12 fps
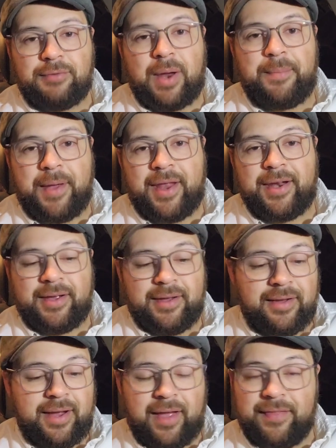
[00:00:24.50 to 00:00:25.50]
Red
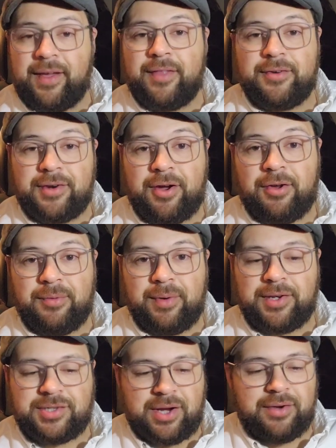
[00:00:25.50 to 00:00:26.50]
Panda and the other Dakota
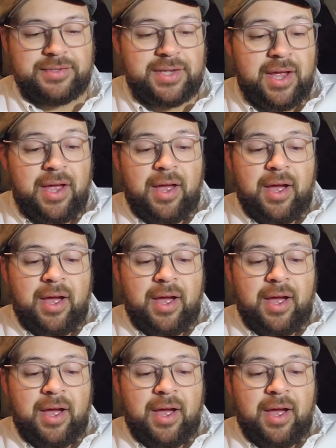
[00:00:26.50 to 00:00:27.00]
Ring shows,